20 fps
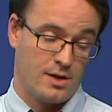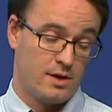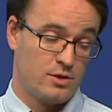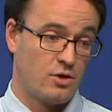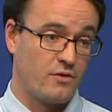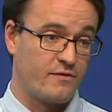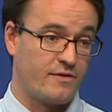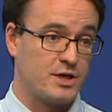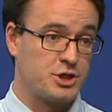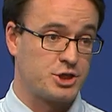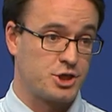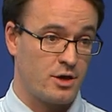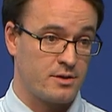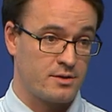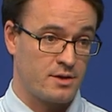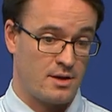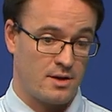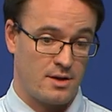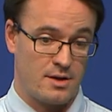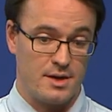
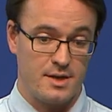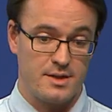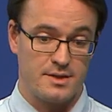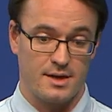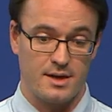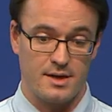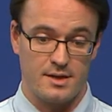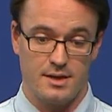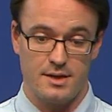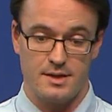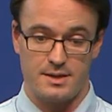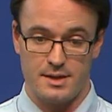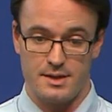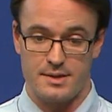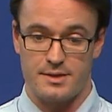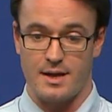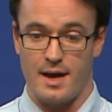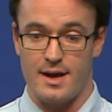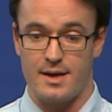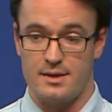innovation is really
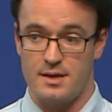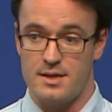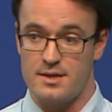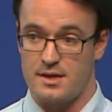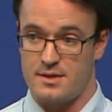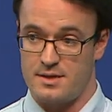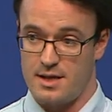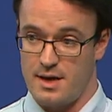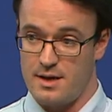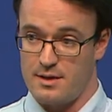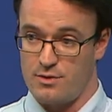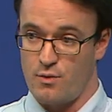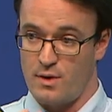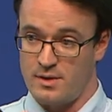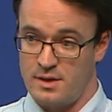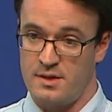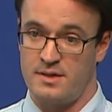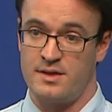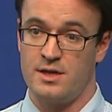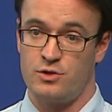this idea that there is
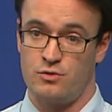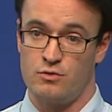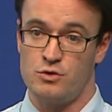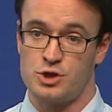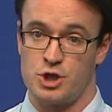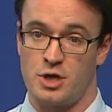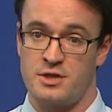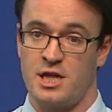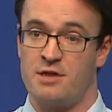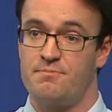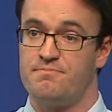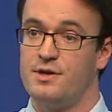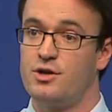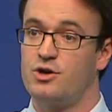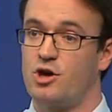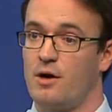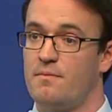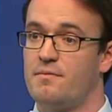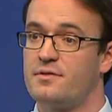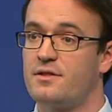one institution that
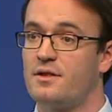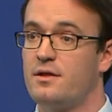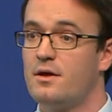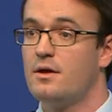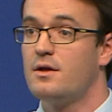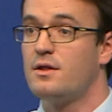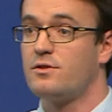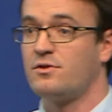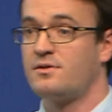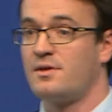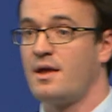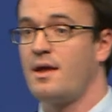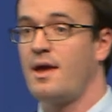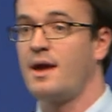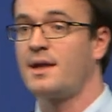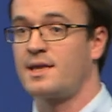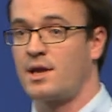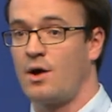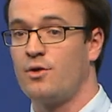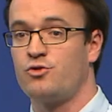becomes the
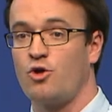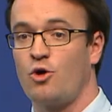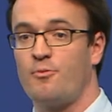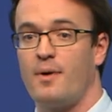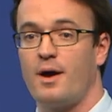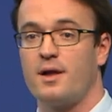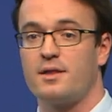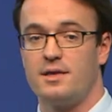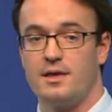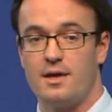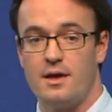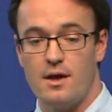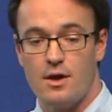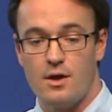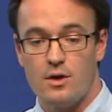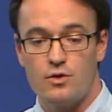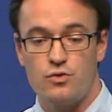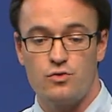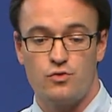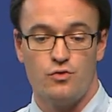direct counterparty
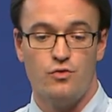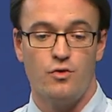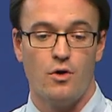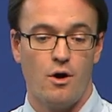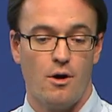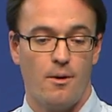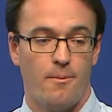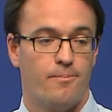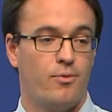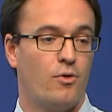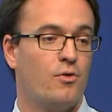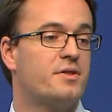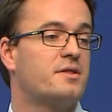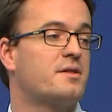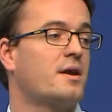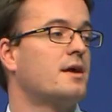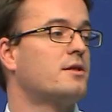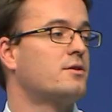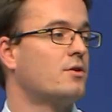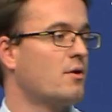to
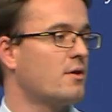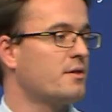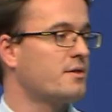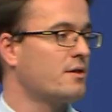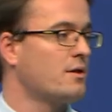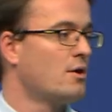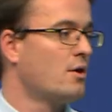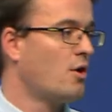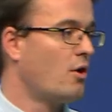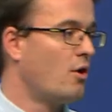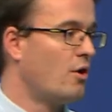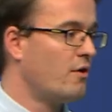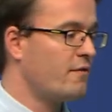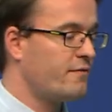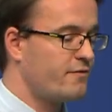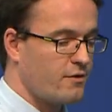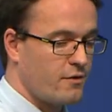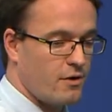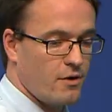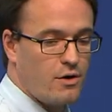both traders
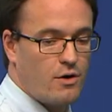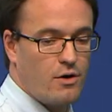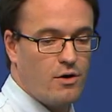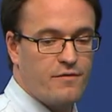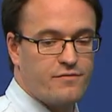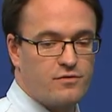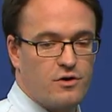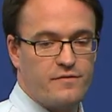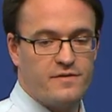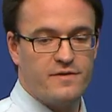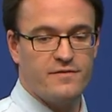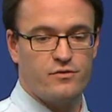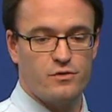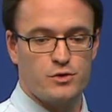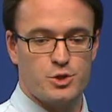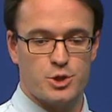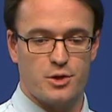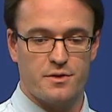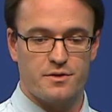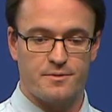of, uh, of coffee
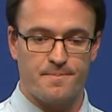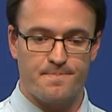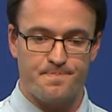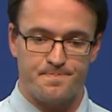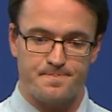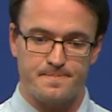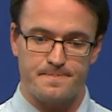futures.